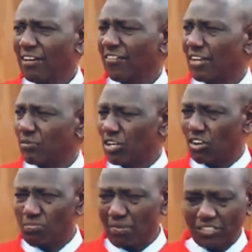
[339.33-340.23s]
that we
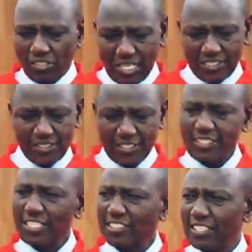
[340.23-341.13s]
commercialize this
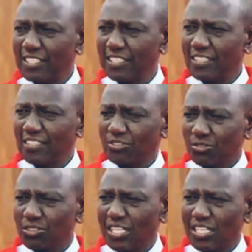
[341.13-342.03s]
sector
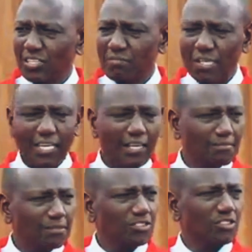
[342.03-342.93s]
so that it
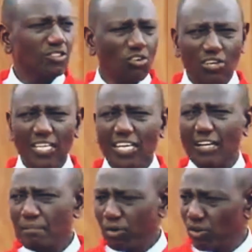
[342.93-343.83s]
becomes not only an
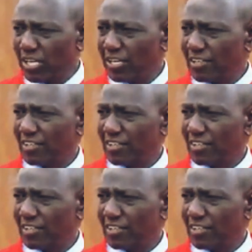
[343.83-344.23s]
employer,